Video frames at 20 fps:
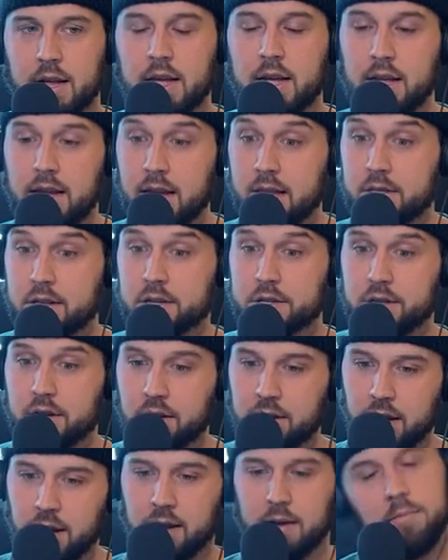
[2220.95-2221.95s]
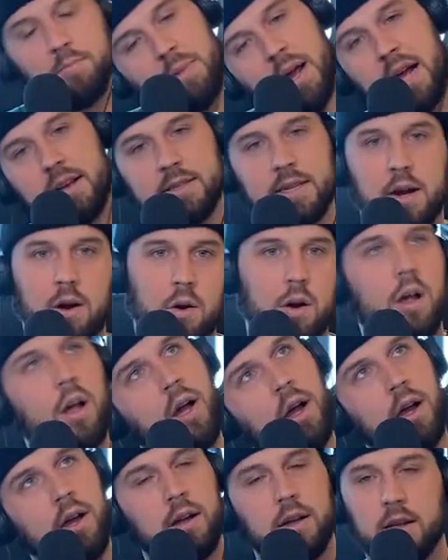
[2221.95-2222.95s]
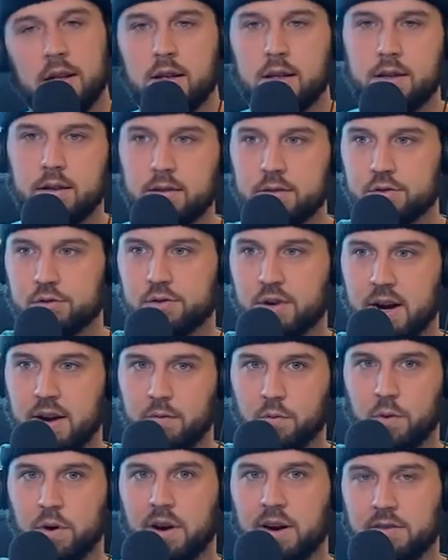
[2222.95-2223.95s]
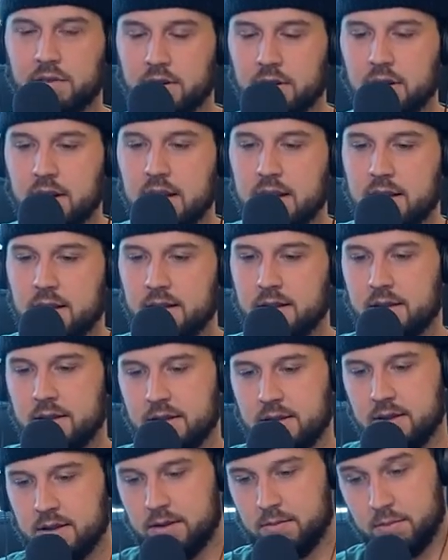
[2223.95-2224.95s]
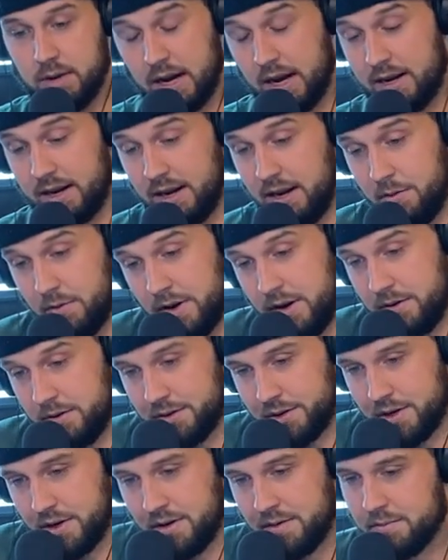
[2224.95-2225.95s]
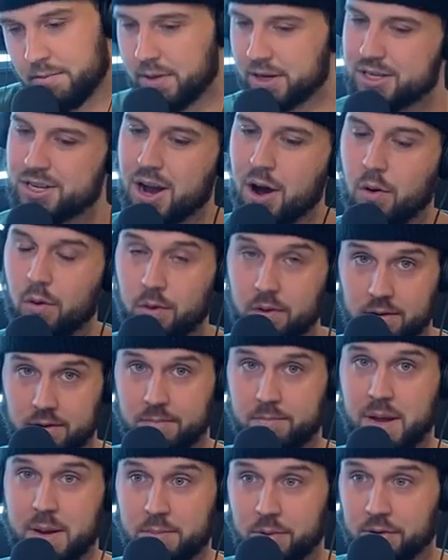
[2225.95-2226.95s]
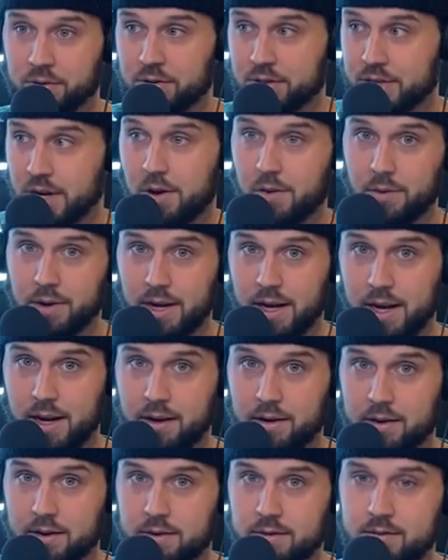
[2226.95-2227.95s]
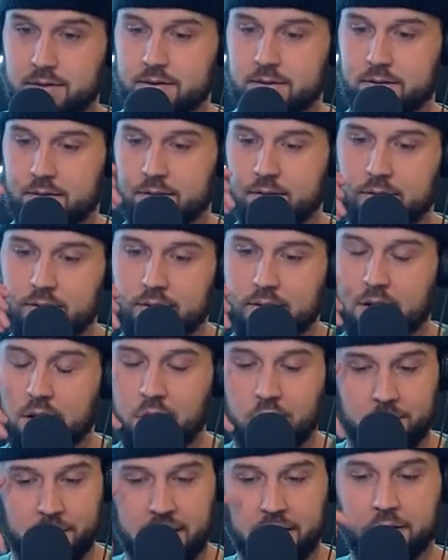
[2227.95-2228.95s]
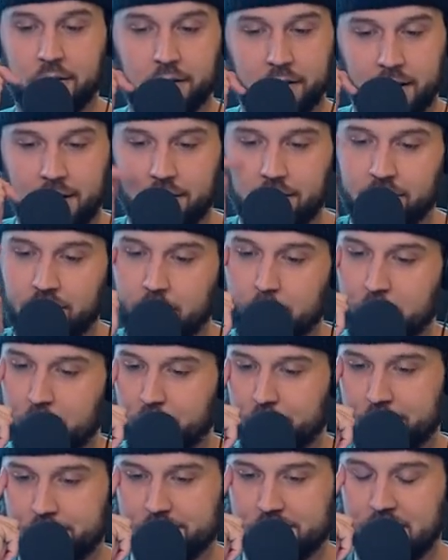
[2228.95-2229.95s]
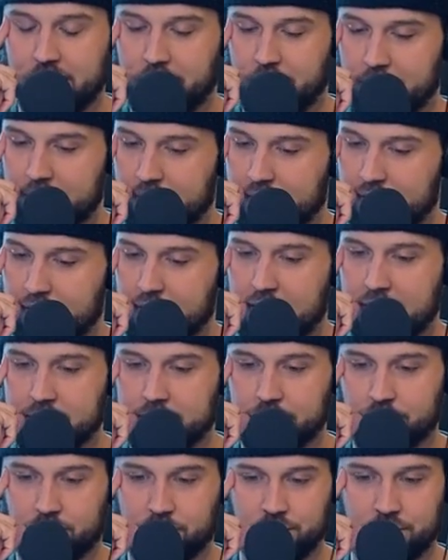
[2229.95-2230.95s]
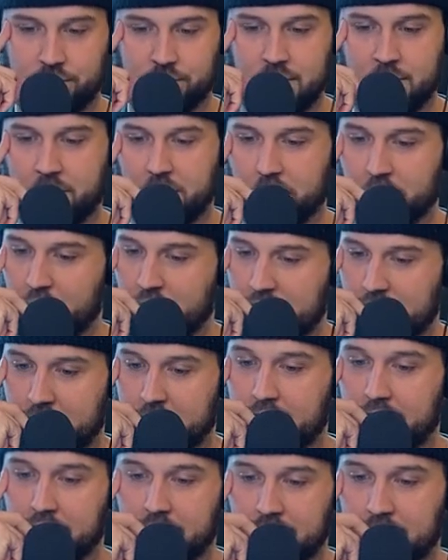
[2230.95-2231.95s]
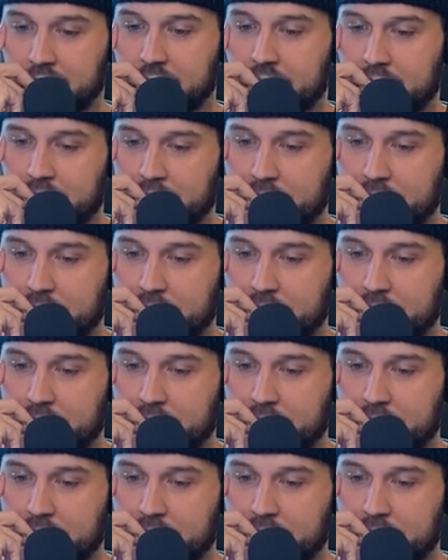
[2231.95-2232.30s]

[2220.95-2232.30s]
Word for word: Eat this cookie, pass out, drive wherever. But I did eat one. It was good. But don't eat a homemade cookie from an Uber driver. That's rule number one, I think.